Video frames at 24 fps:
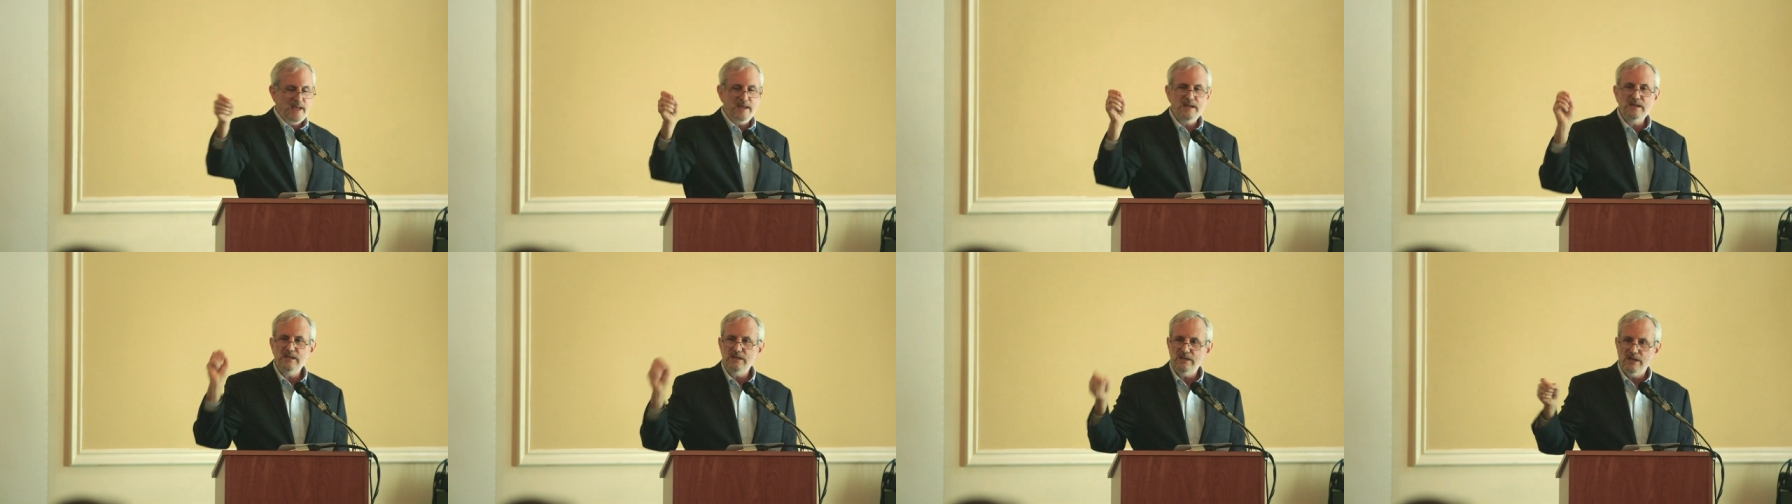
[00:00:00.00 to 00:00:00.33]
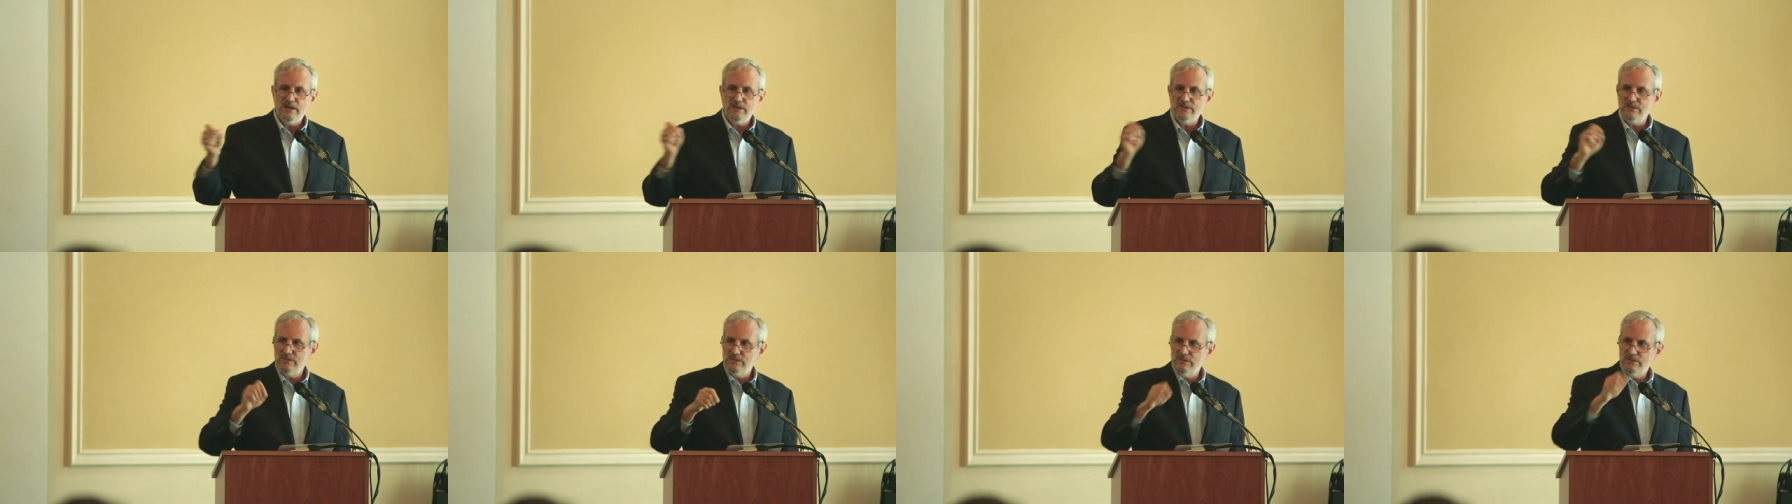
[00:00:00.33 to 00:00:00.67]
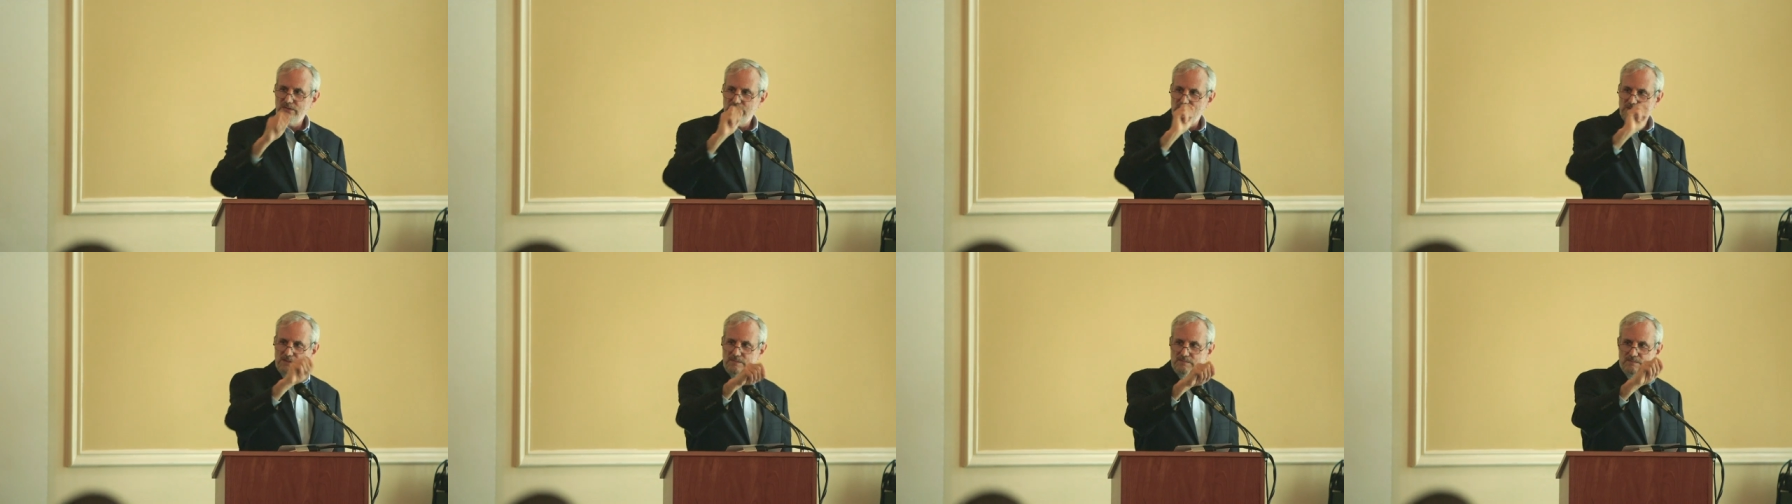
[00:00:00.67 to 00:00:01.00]
any other
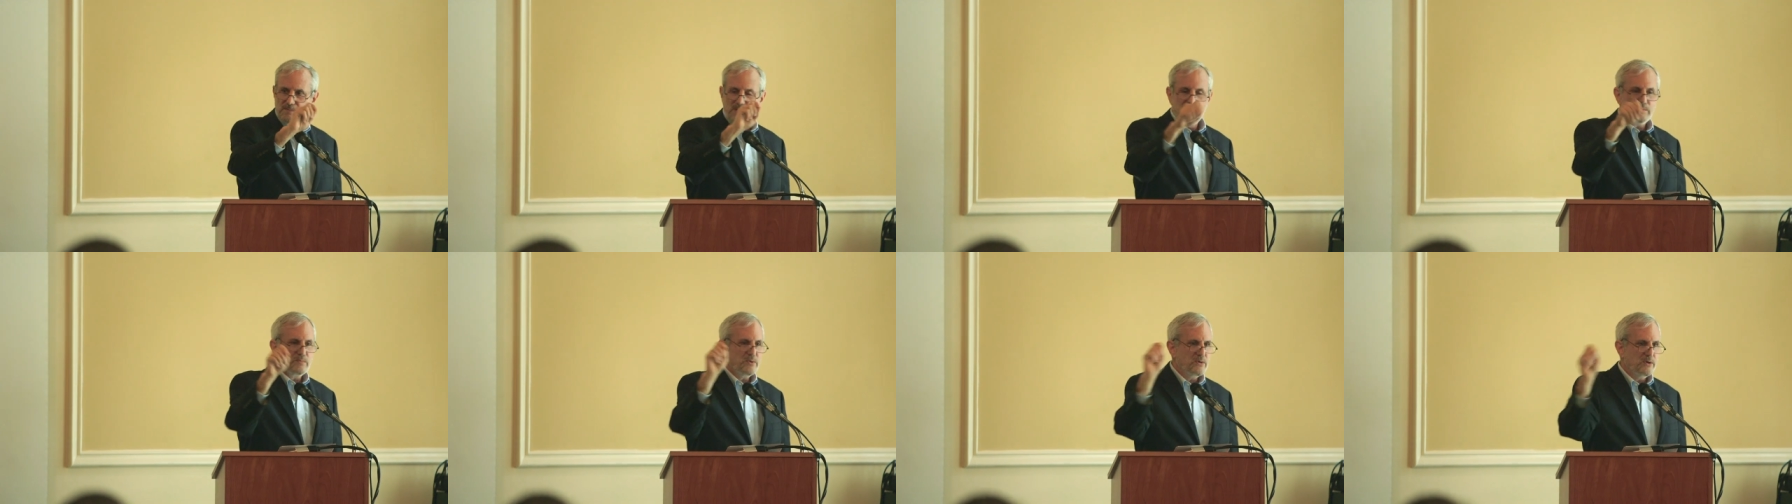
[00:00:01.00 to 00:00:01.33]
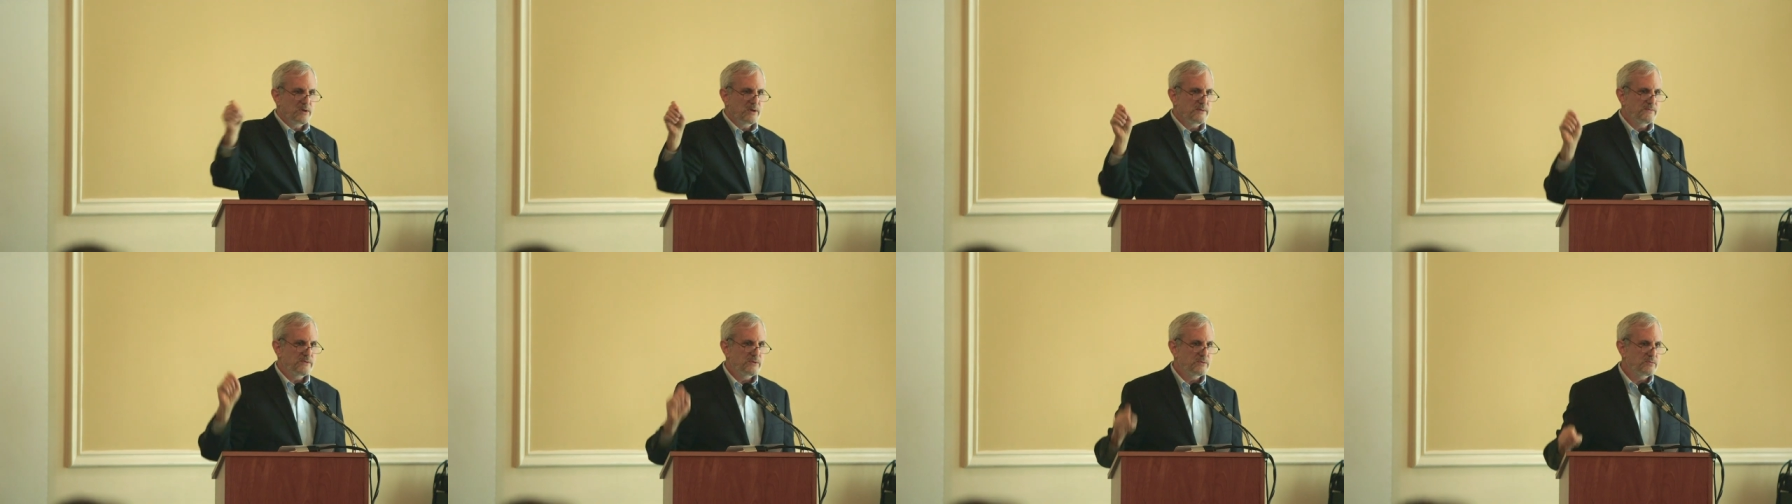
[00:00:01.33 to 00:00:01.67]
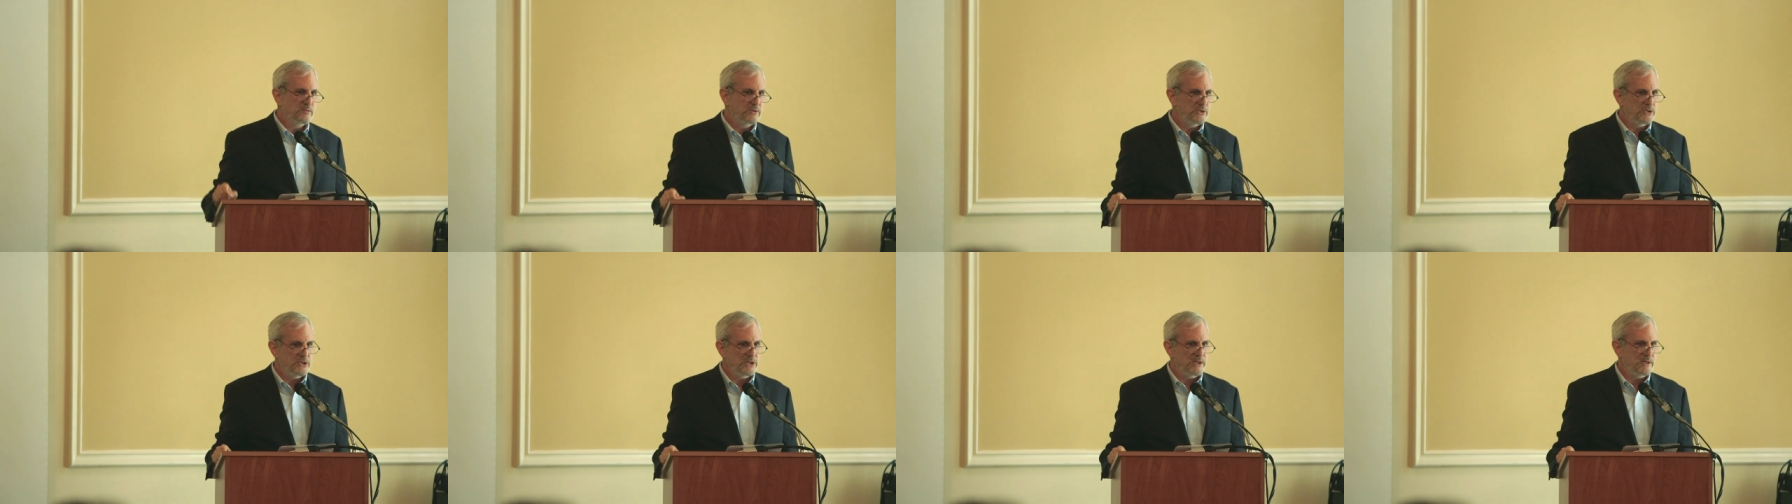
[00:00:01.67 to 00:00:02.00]
member of the
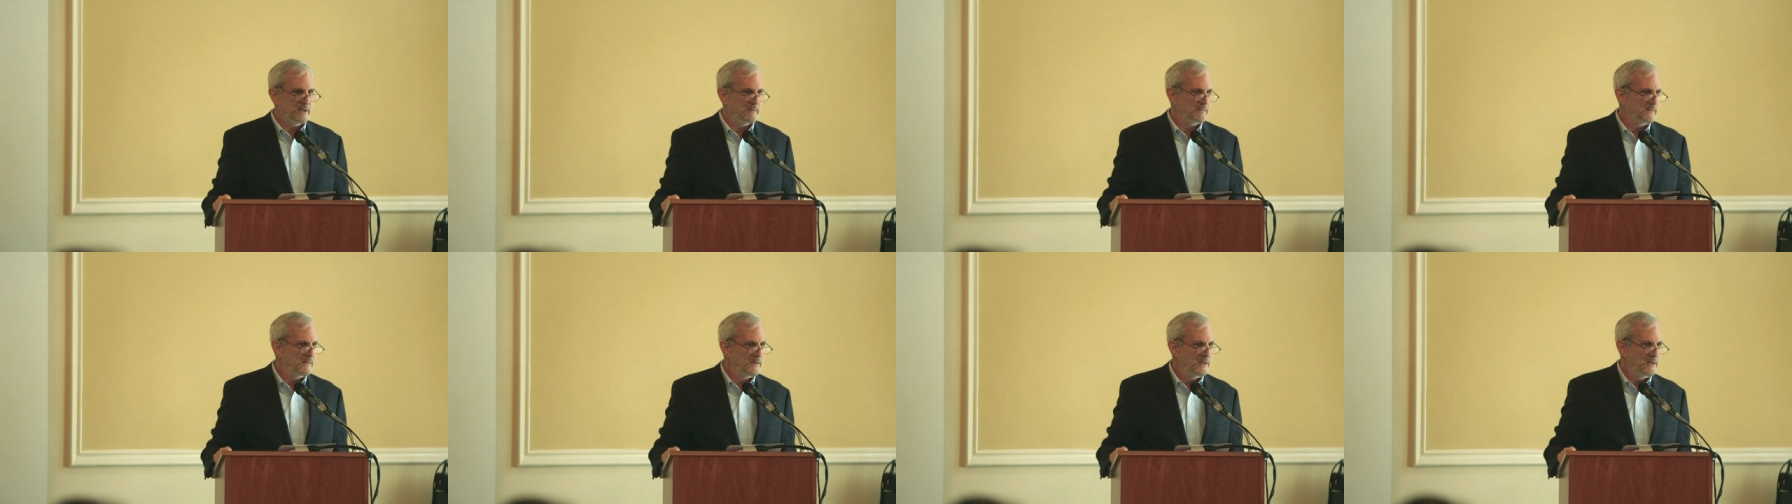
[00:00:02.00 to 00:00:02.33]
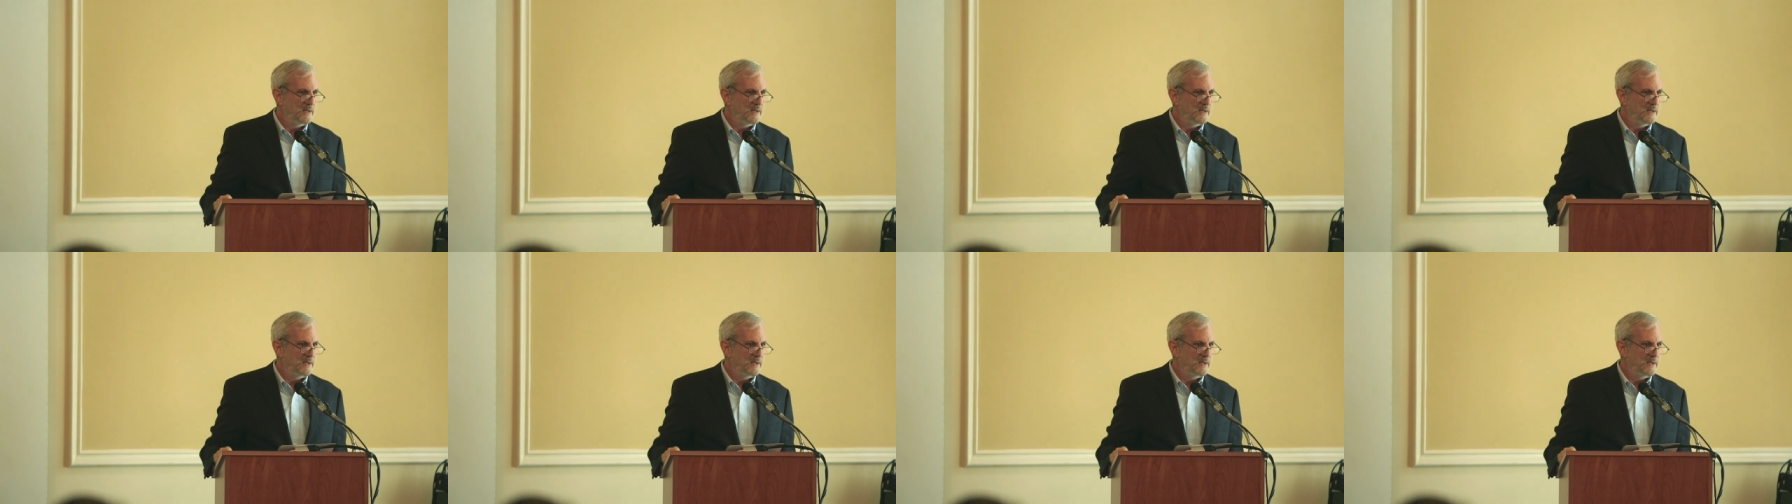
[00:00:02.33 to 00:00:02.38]
regime.